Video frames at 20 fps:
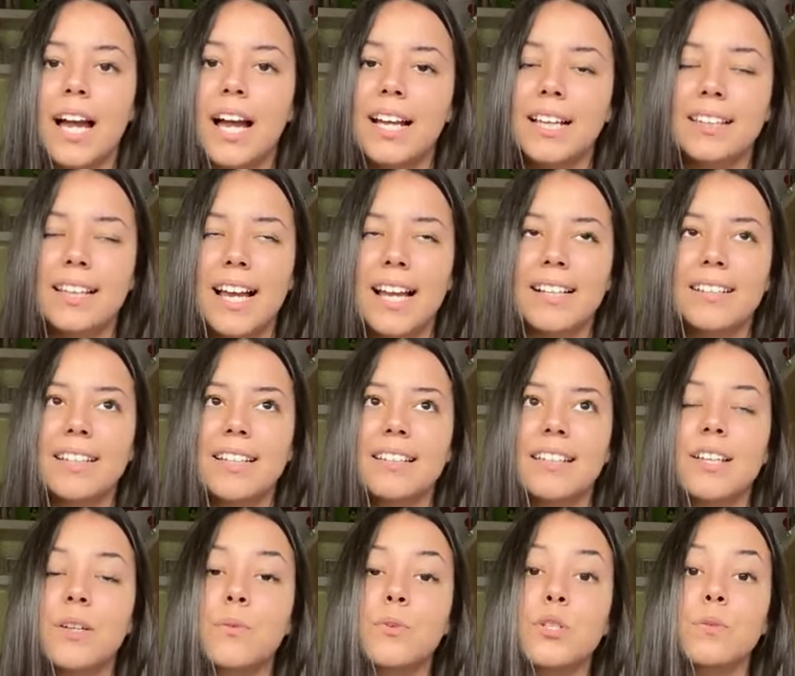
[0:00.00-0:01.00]
I liked
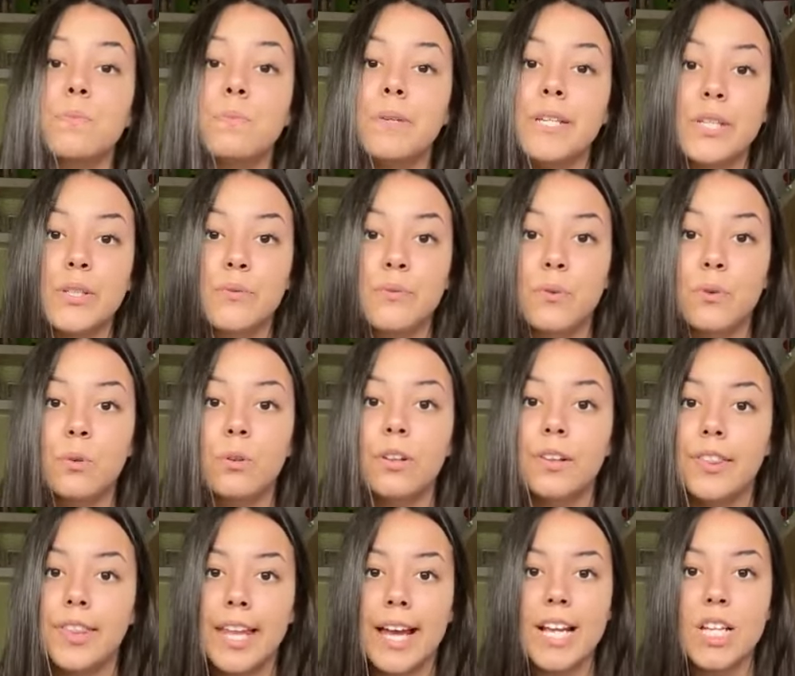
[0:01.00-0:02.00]
it. It was
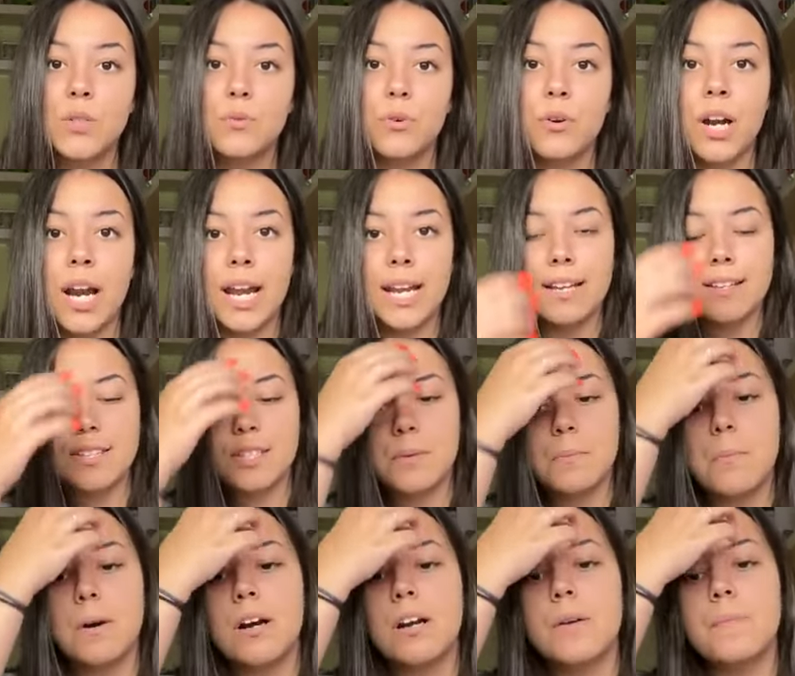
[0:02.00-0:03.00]
peaceful, nice for A S
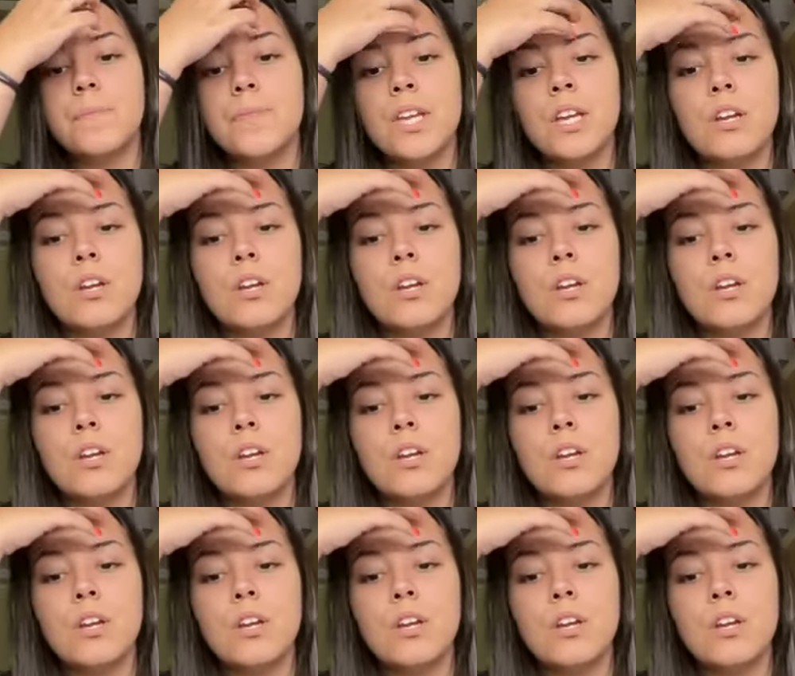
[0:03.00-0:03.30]
M R.